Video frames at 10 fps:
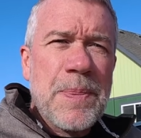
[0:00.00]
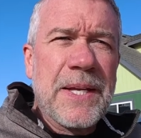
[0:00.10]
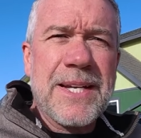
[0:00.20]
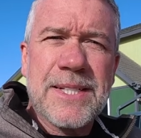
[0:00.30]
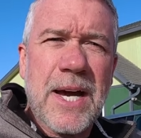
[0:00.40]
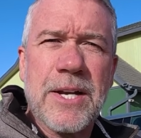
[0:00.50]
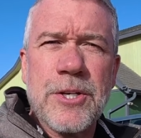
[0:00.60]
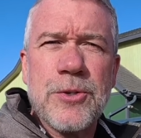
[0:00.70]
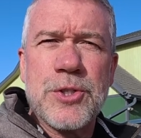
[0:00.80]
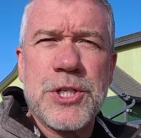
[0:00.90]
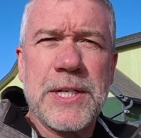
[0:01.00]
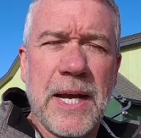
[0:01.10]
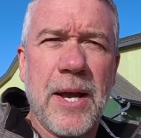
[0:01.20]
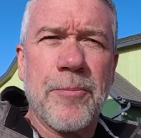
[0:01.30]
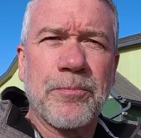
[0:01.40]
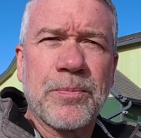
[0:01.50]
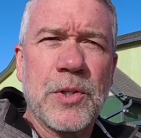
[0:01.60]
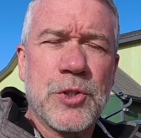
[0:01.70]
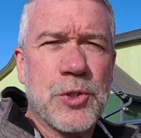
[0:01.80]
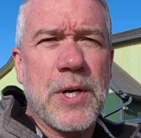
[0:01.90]
he's got a new
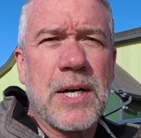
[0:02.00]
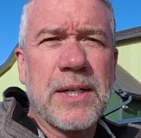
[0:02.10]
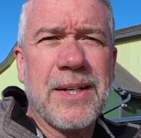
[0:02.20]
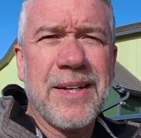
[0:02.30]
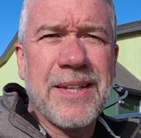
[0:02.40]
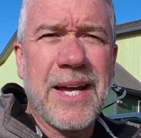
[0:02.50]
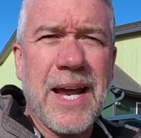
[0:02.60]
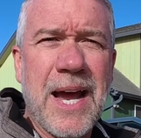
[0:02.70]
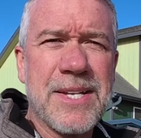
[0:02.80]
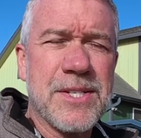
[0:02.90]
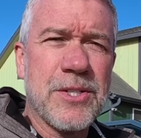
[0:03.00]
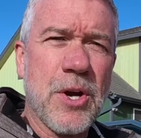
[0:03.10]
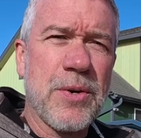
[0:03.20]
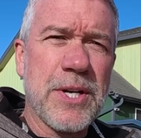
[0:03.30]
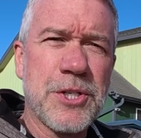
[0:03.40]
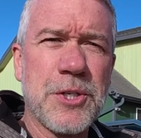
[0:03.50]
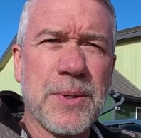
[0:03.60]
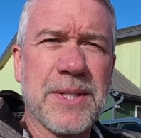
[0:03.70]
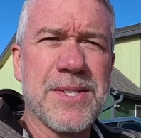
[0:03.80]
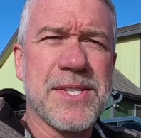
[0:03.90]
GM truck that has a known issue
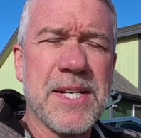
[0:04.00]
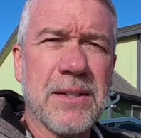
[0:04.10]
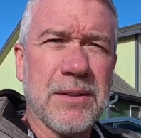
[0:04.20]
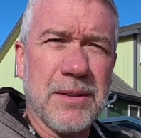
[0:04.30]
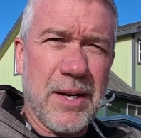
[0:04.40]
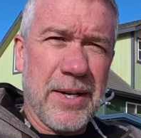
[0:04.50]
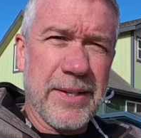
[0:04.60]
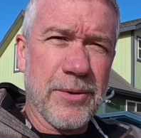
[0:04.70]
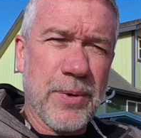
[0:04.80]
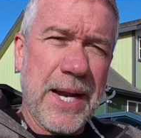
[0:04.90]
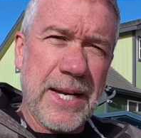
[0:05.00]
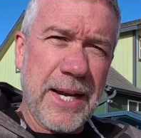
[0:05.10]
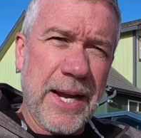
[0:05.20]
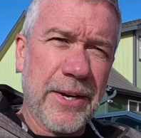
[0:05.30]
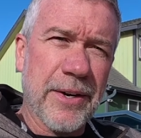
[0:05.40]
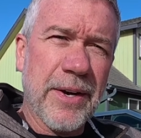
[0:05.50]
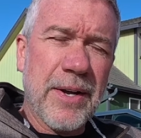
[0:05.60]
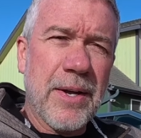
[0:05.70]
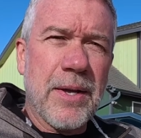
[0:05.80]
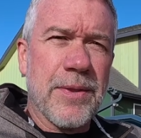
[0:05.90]
with the seal on the radiator.
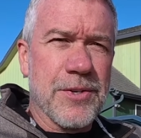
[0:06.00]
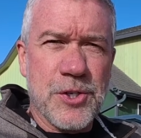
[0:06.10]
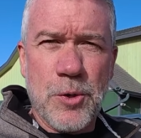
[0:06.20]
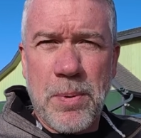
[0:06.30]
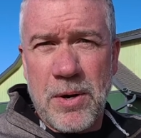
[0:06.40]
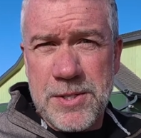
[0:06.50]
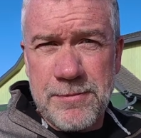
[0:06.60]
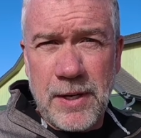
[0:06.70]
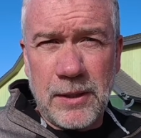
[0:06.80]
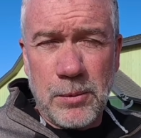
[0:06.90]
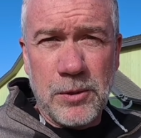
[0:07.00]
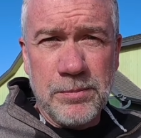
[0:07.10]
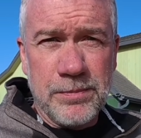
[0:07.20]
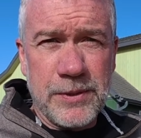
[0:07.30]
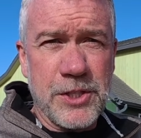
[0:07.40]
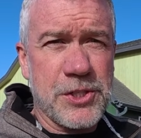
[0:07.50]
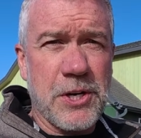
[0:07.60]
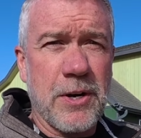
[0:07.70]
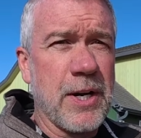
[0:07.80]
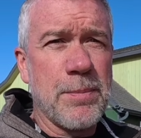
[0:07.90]
There's no parts available. You
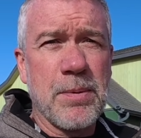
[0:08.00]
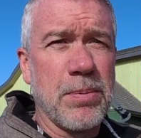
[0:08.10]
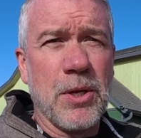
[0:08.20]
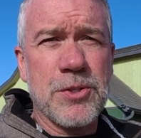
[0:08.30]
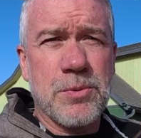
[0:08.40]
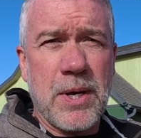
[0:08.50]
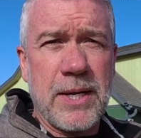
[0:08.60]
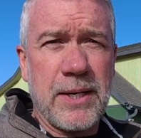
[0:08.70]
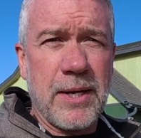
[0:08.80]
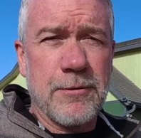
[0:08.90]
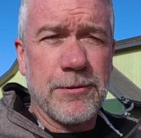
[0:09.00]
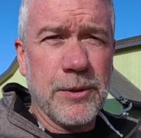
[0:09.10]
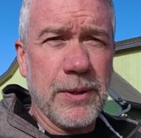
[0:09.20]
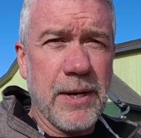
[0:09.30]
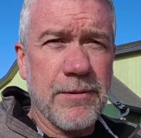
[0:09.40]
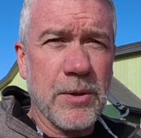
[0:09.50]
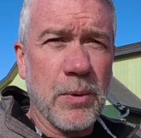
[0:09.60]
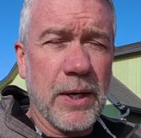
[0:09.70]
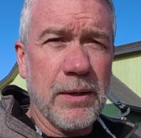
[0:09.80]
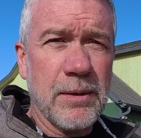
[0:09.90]
start it up, it blows radiator fluid
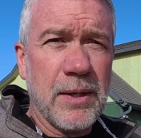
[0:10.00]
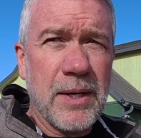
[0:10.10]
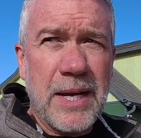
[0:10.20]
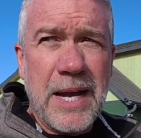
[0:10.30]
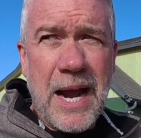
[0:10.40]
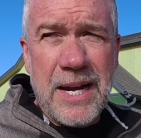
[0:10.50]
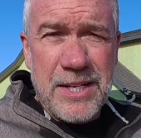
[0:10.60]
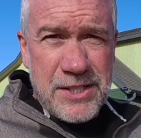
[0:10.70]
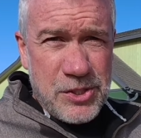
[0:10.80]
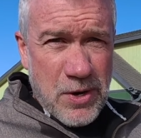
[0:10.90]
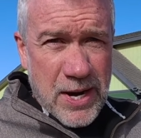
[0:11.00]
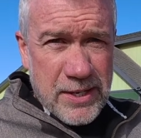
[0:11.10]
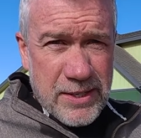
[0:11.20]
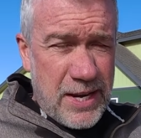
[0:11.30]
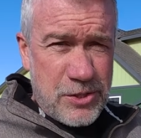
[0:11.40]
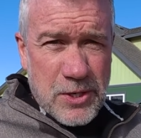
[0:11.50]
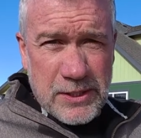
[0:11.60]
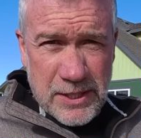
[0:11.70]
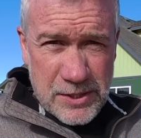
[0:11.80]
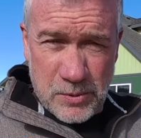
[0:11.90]
everywhere, and it's stranded. That
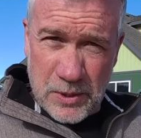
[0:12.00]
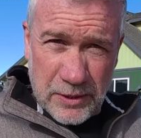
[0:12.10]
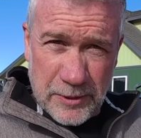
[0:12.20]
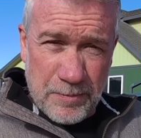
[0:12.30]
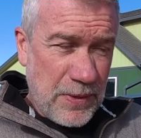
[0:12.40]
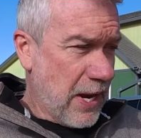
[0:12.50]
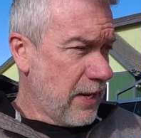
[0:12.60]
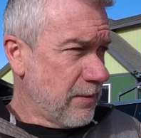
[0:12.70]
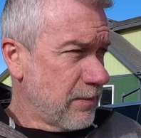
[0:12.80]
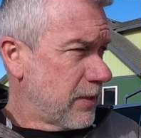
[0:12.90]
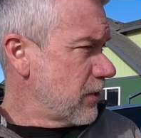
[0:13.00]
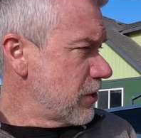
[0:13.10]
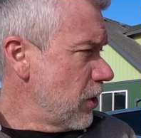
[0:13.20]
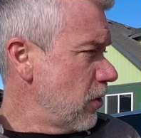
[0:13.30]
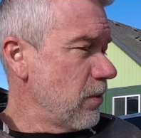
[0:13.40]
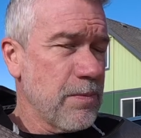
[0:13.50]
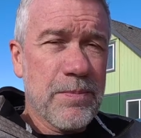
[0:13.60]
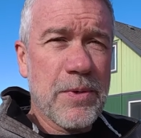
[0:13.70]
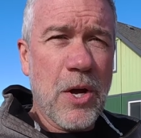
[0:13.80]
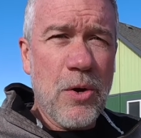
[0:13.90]
truck doesn't work, and there's no
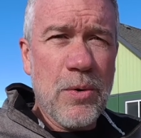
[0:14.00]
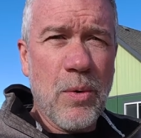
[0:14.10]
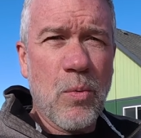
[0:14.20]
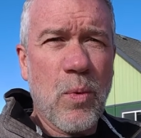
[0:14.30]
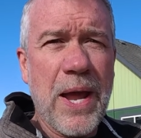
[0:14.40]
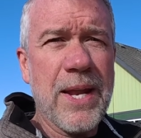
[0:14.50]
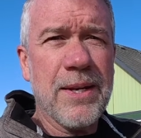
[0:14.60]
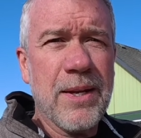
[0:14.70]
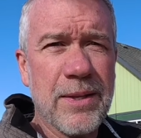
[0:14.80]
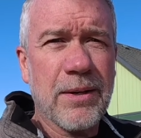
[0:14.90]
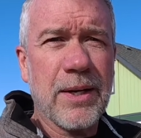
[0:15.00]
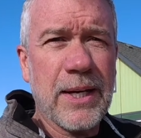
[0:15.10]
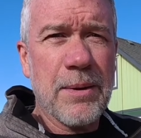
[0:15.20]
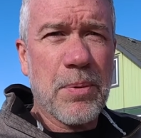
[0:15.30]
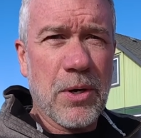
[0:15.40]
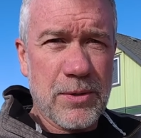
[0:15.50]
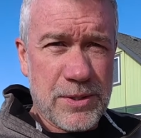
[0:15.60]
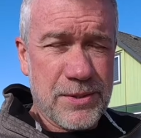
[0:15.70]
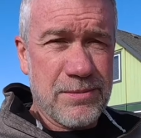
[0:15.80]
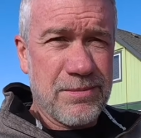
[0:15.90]
known when they're going to get
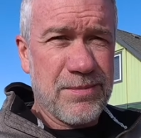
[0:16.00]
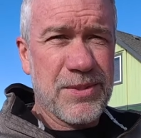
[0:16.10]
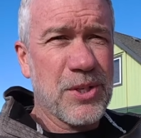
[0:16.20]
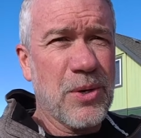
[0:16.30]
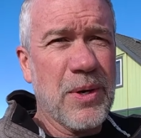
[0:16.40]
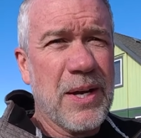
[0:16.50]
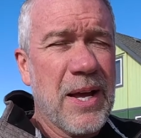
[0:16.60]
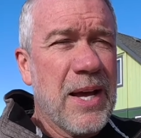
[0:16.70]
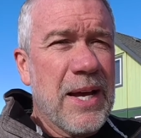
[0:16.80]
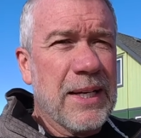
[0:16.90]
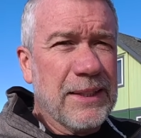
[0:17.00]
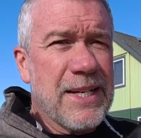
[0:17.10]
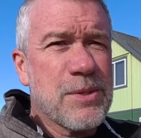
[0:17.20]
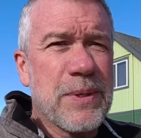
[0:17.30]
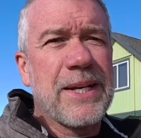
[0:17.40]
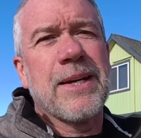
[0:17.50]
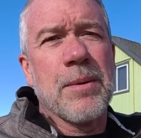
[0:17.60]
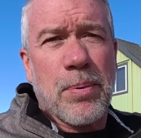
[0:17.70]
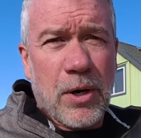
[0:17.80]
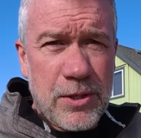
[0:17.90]
parts. So at least we can
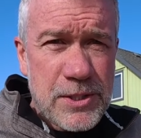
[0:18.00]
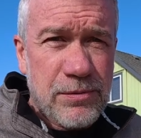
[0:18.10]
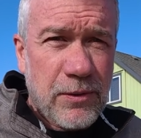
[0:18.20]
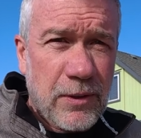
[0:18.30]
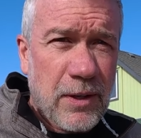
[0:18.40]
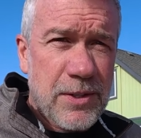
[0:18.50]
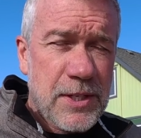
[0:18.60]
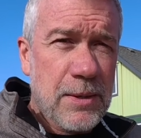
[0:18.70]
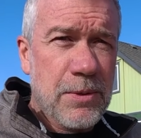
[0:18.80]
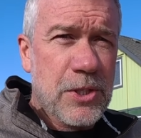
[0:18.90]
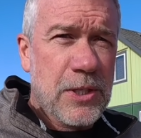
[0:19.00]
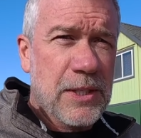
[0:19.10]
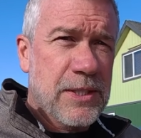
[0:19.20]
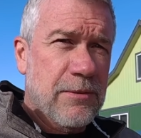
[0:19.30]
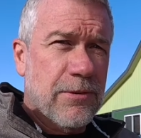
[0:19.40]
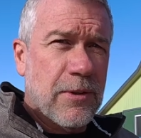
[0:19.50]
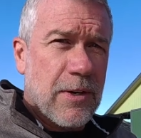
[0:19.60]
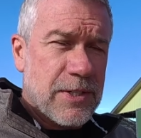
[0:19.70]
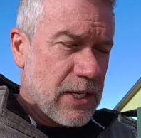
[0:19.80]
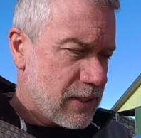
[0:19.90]
get parts for our Cybertrucks and for
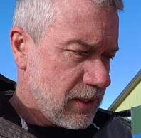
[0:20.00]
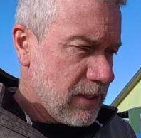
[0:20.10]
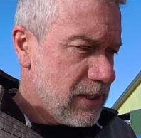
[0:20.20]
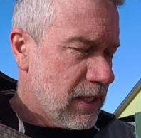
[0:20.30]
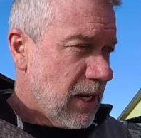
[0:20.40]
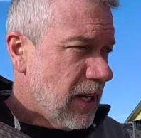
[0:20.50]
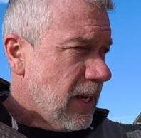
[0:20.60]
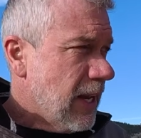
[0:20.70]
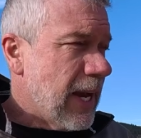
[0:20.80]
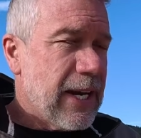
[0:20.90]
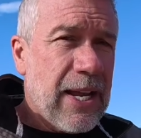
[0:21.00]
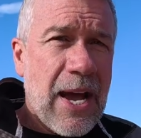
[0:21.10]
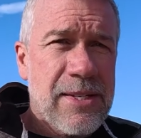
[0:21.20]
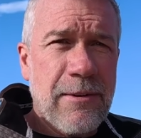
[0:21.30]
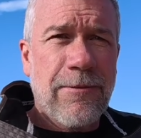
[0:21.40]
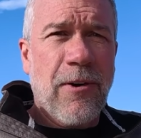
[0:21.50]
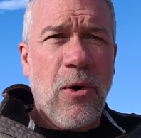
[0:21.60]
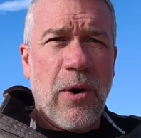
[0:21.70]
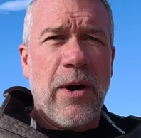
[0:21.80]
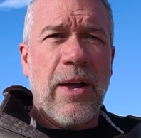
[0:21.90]
our Teslas. And he has a
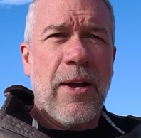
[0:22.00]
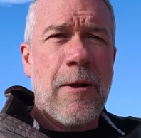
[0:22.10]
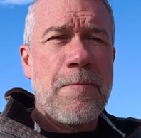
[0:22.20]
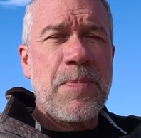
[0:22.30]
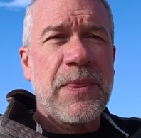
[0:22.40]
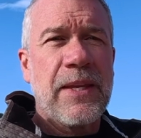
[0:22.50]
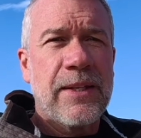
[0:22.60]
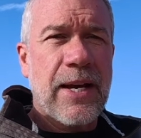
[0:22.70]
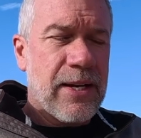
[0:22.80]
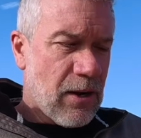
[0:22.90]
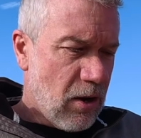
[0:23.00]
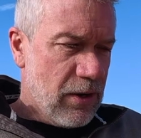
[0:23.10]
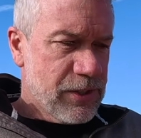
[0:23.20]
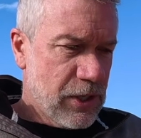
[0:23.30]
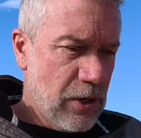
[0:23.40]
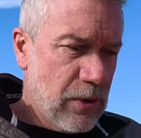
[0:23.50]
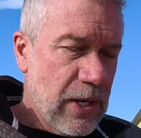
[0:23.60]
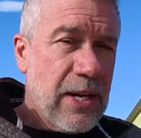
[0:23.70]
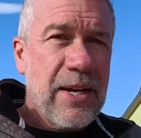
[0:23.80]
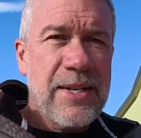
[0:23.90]
Ford that it also
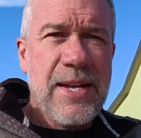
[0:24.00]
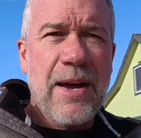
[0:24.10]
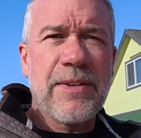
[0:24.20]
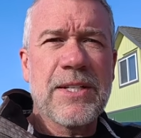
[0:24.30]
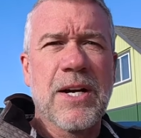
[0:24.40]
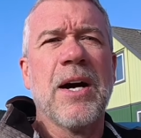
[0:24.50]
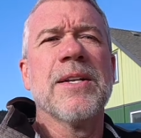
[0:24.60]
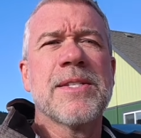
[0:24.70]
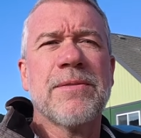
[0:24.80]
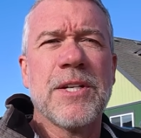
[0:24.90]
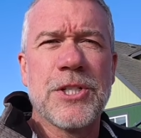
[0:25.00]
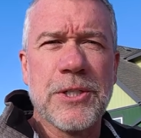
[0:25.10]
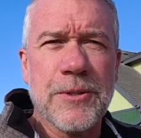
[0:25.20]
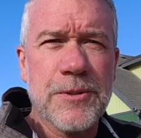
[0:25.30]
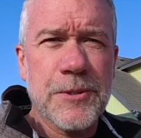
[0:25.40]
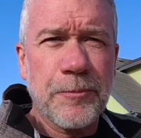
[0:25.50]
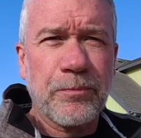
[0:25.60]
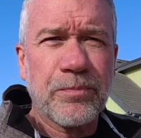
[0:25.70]
is having tons of issues.